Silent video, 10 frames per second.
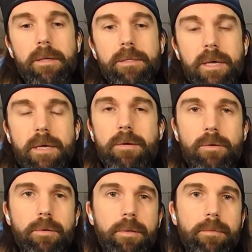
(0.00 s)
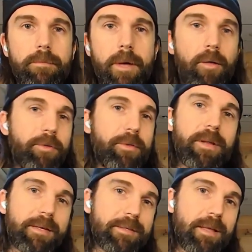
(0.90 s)
take your health to the
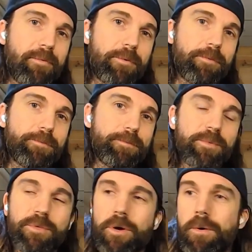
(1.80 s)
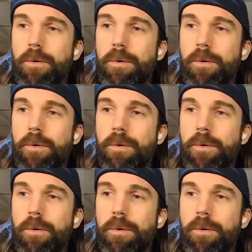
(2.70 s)
next level. So